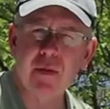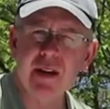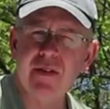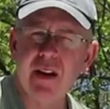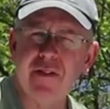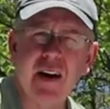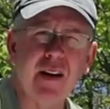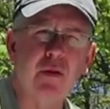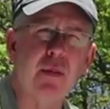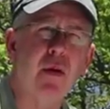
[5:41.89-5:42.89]
And we'll give you a
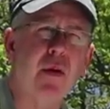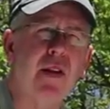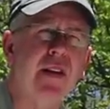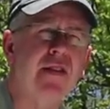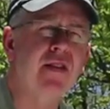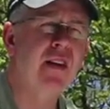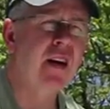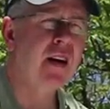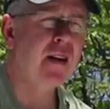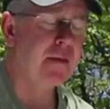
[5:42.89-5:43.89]
final report on this,
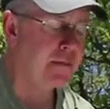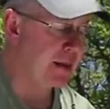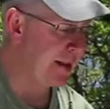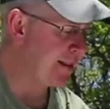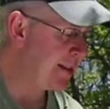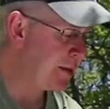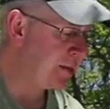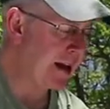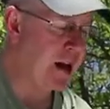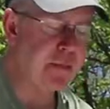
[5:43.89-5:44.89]
but it seems to
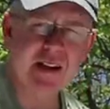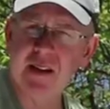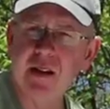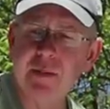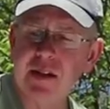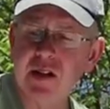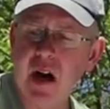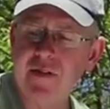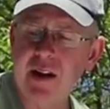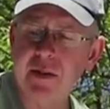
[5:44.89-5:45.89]
be helping a little bit,
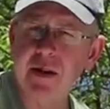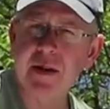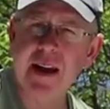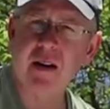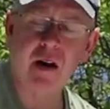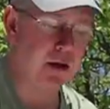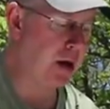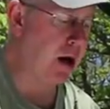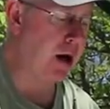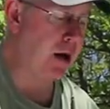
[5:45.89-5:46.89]
soften up some of that hard caulk.